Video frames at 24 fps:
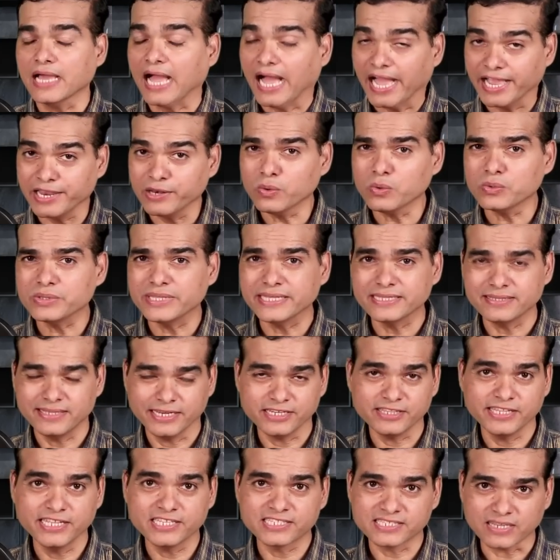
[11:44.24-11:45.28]
I know
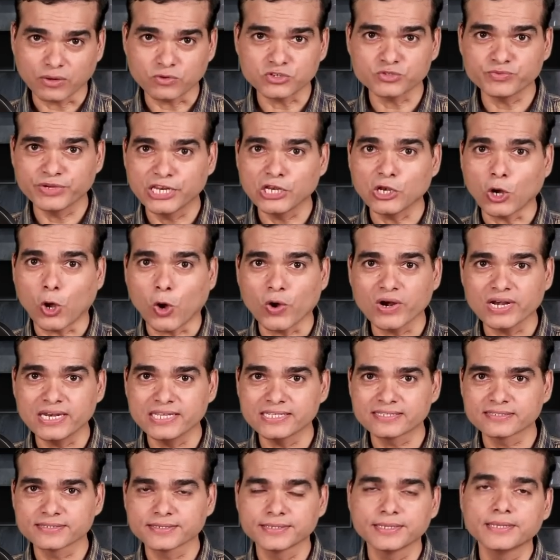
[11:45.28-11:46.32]
that this sounds very long
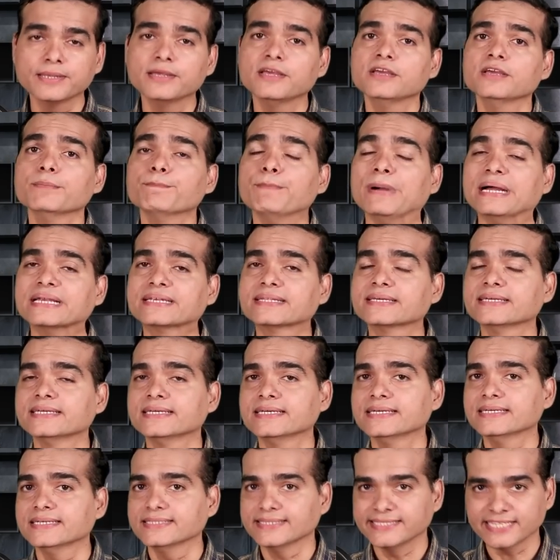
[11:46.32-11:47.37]
list, but
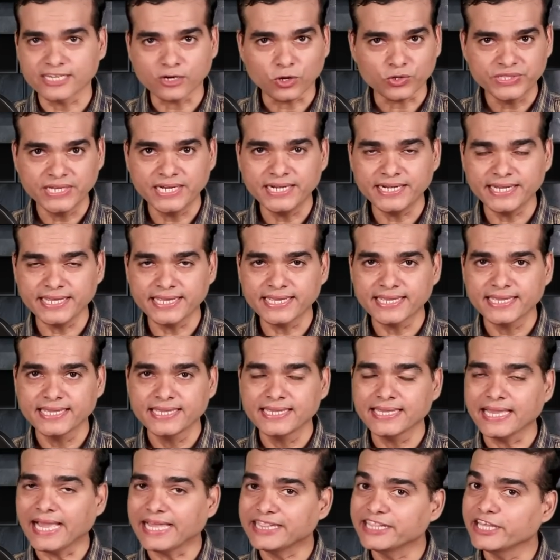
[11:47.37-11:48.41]
they're authentic
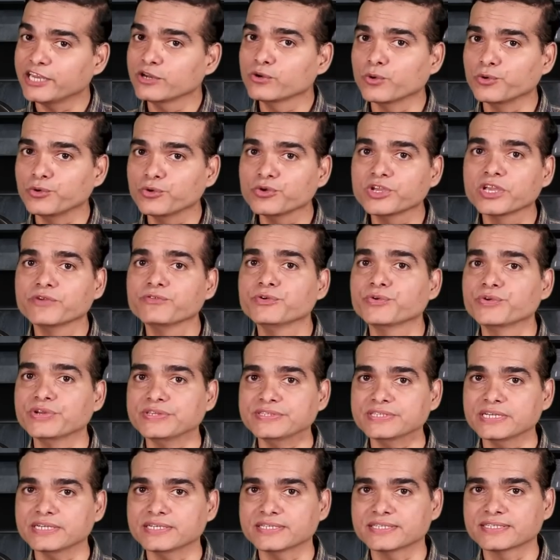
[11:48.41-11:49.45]
and they're going to give you
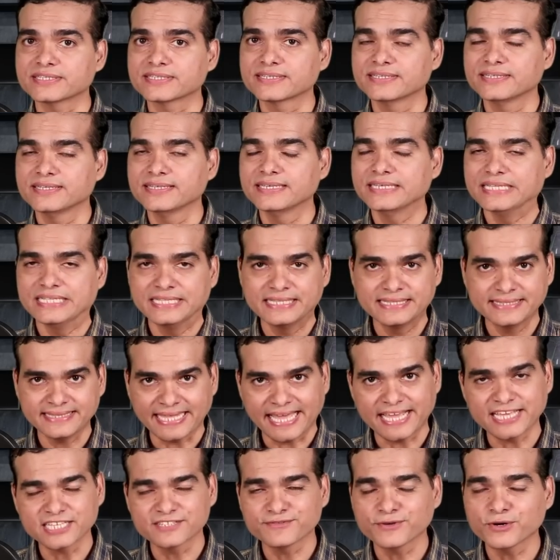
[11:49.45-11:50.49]
results.
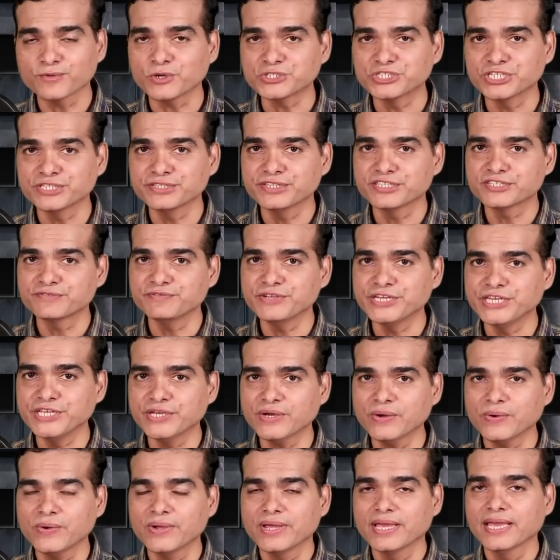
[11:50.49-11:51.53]
Thanks for watching this
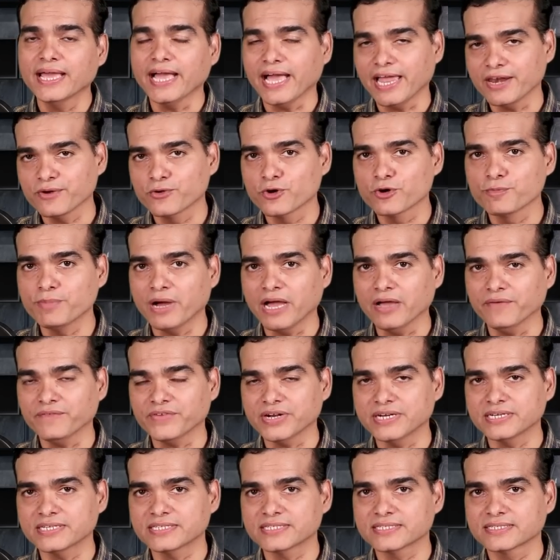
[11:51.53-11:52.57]
video and goodbye,
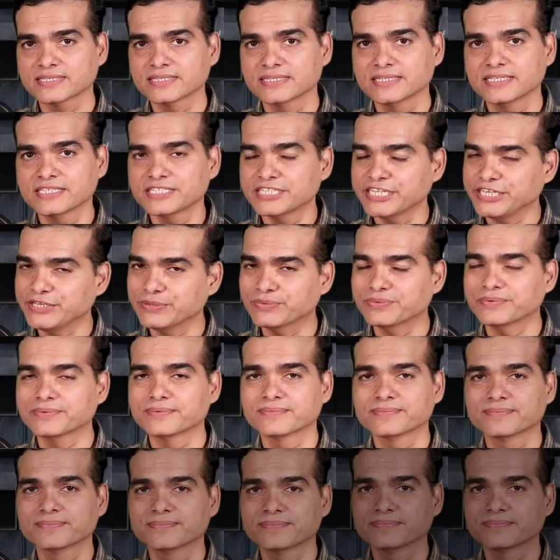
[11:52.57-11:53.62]
friends. See you.